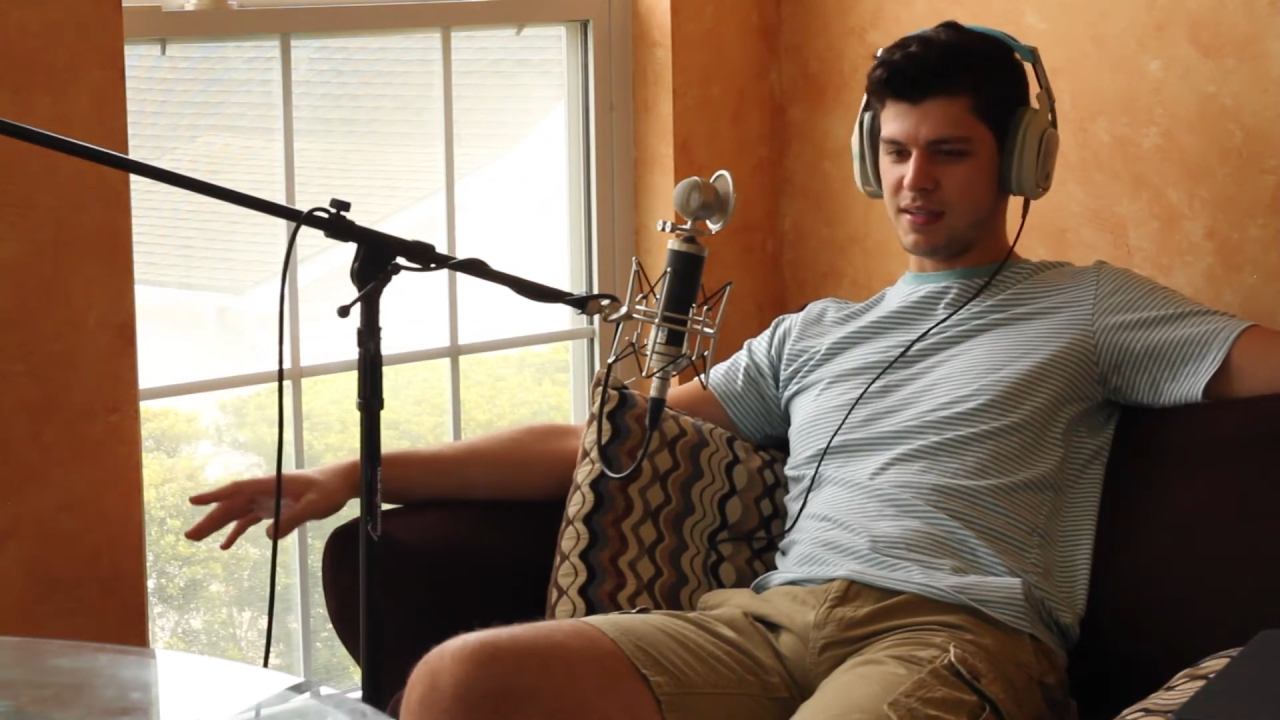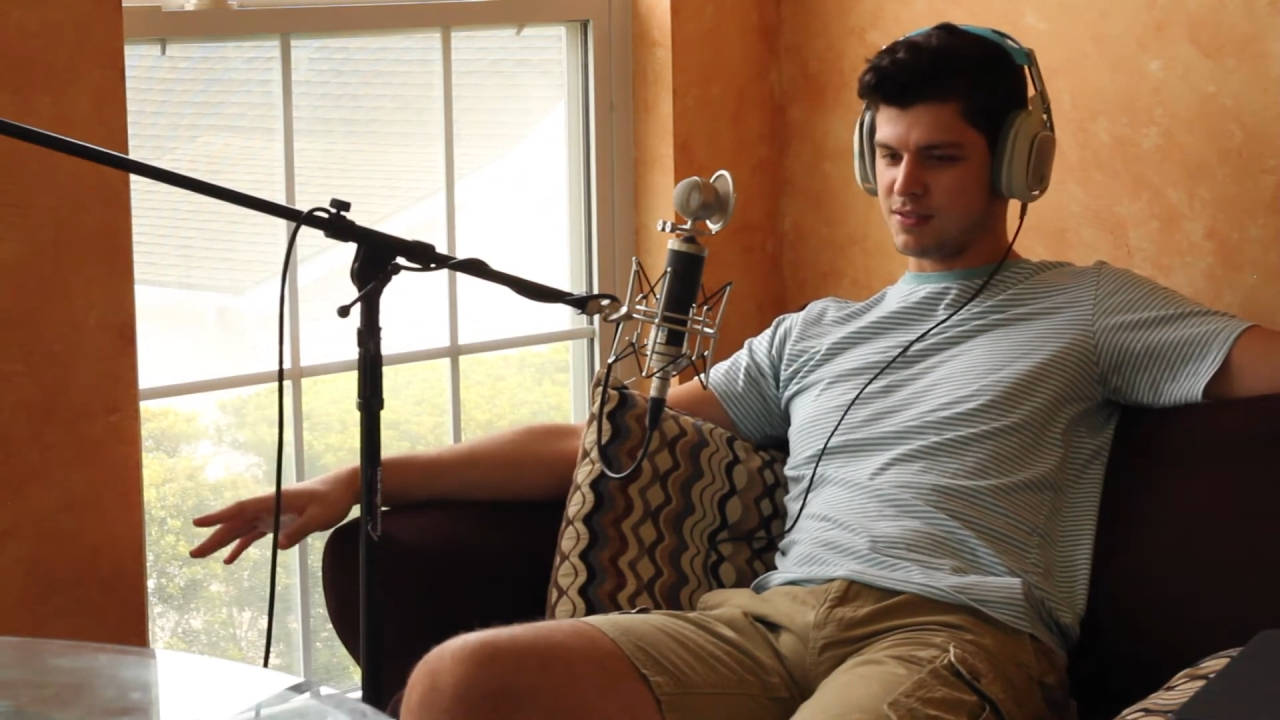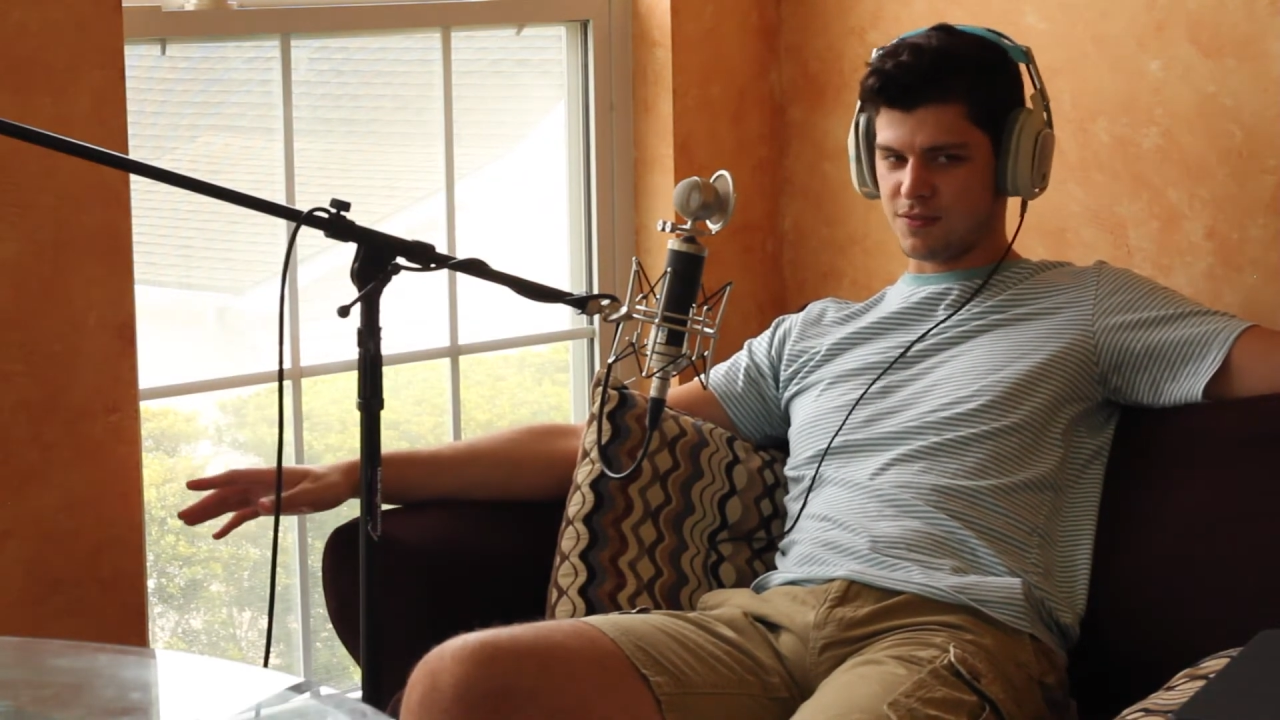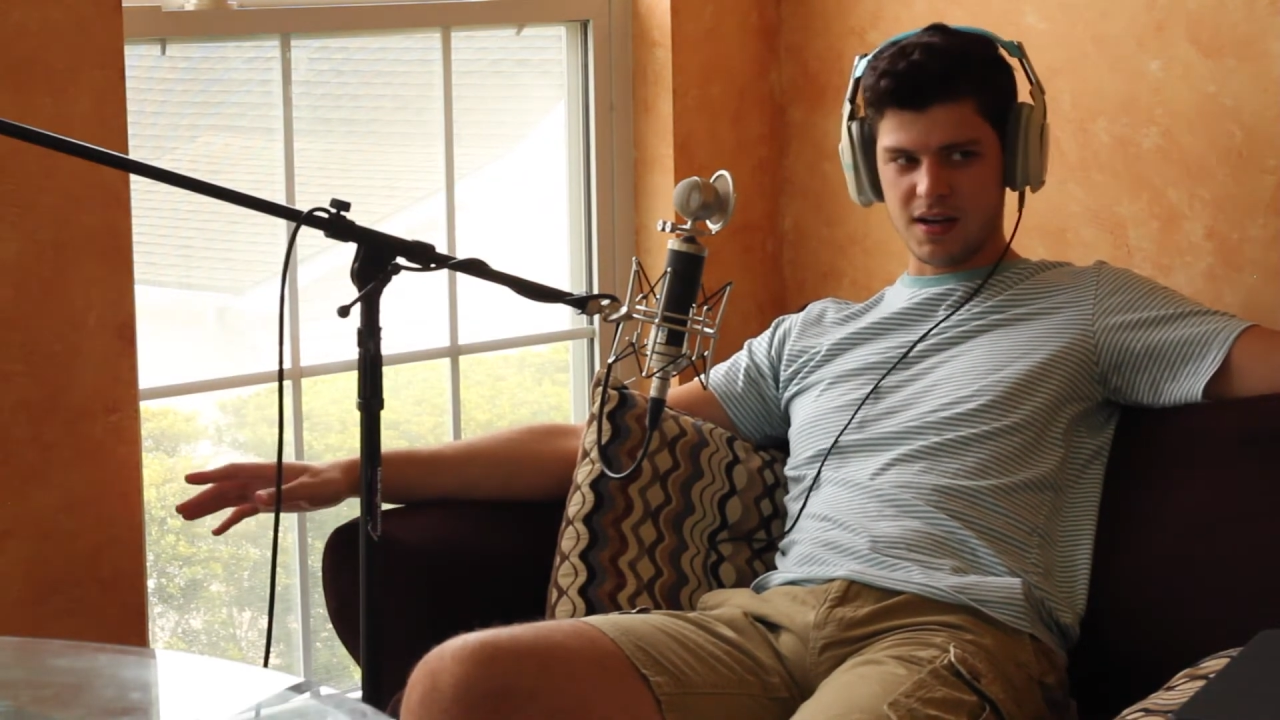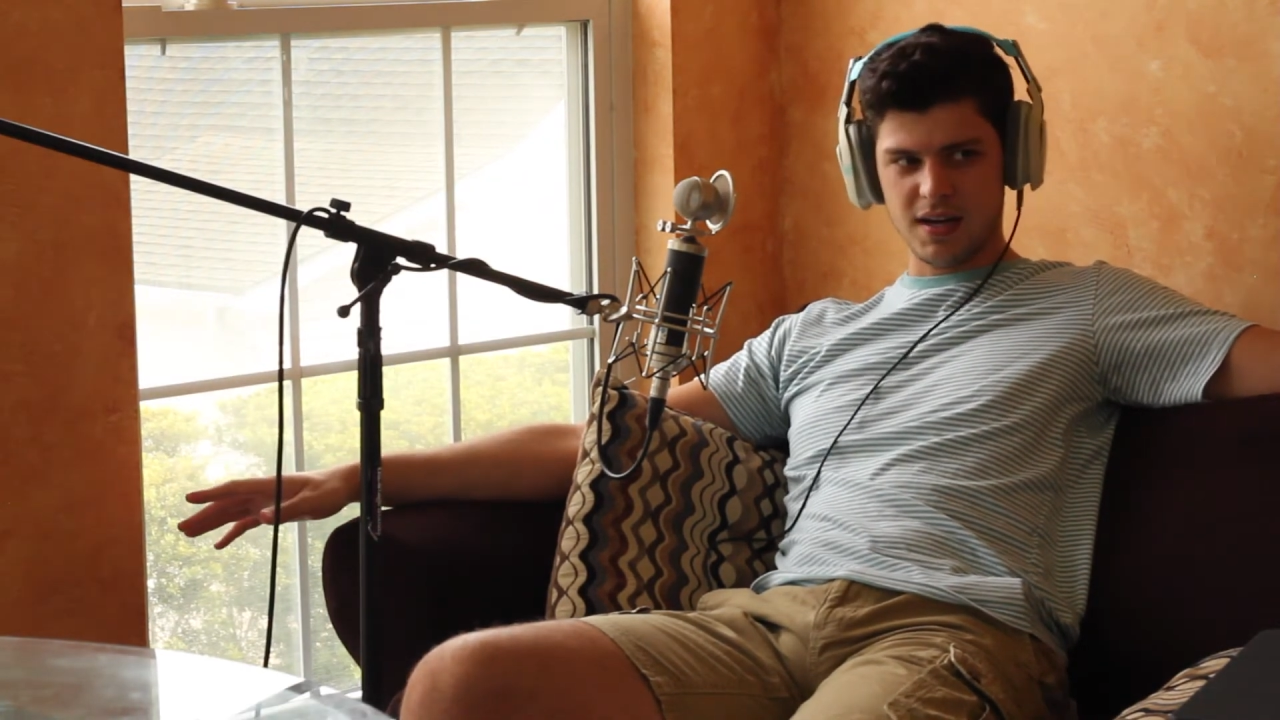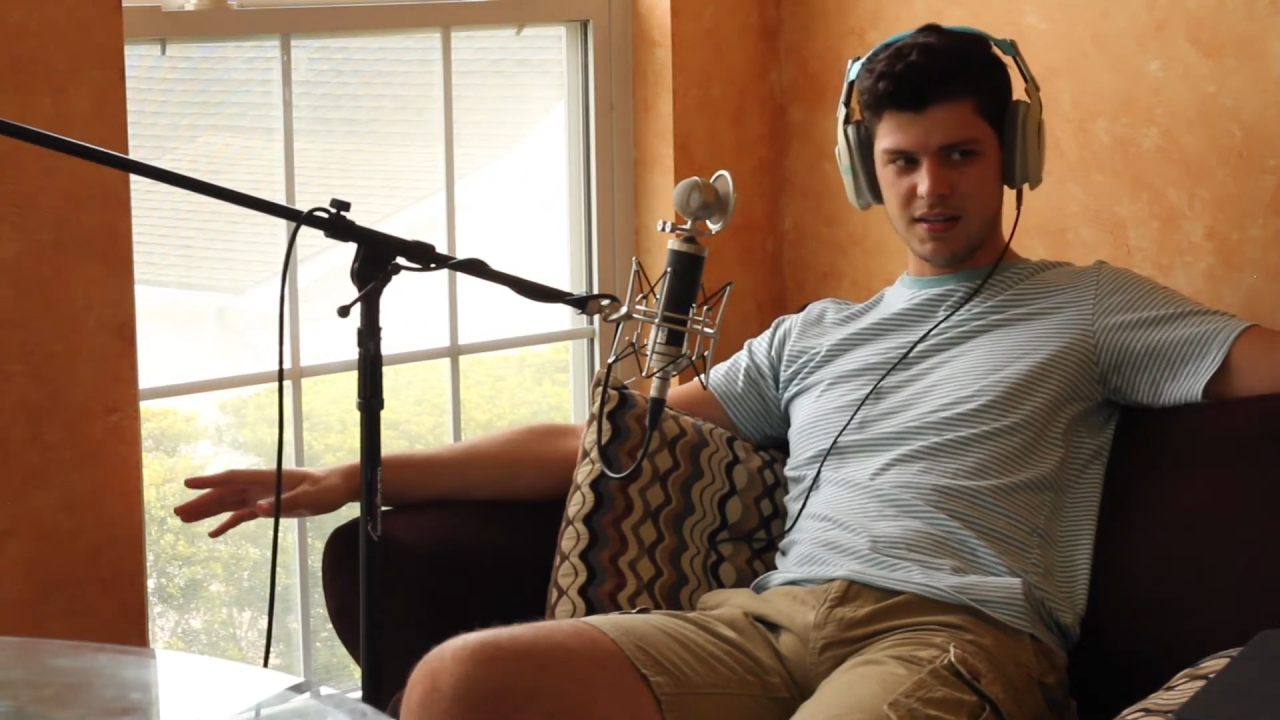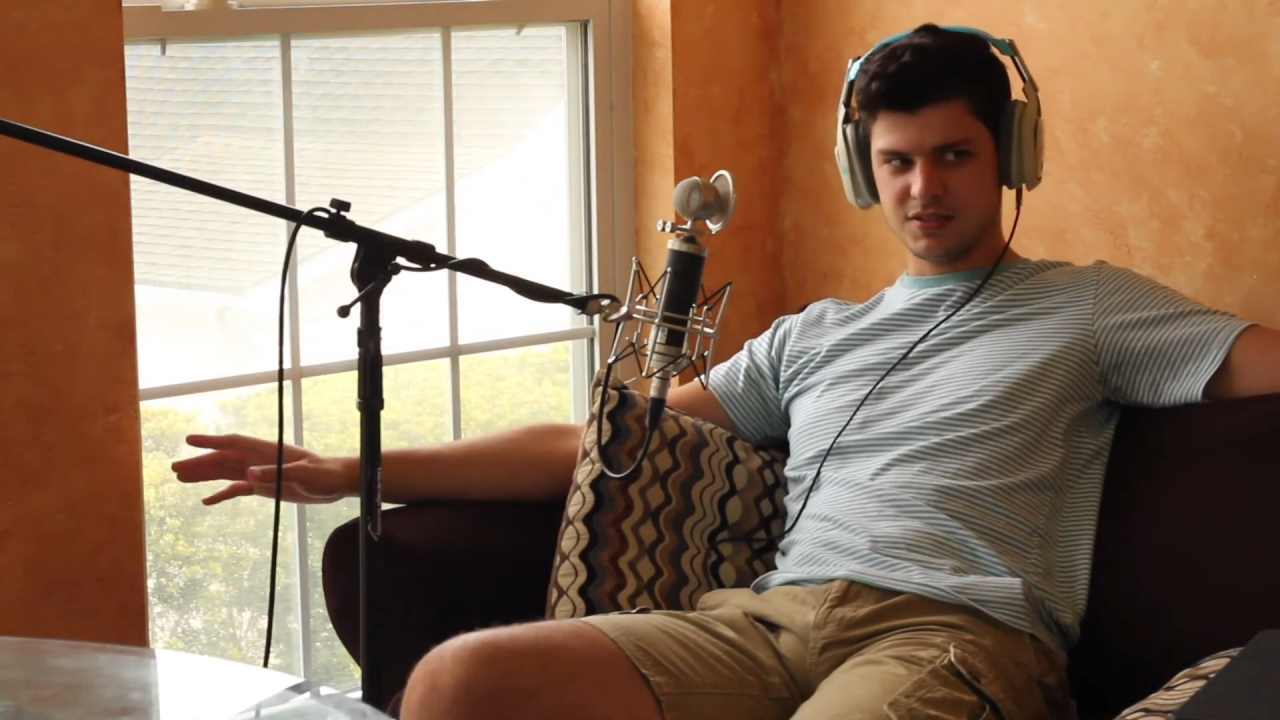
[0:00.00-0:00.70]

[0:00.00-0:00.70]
it's fine.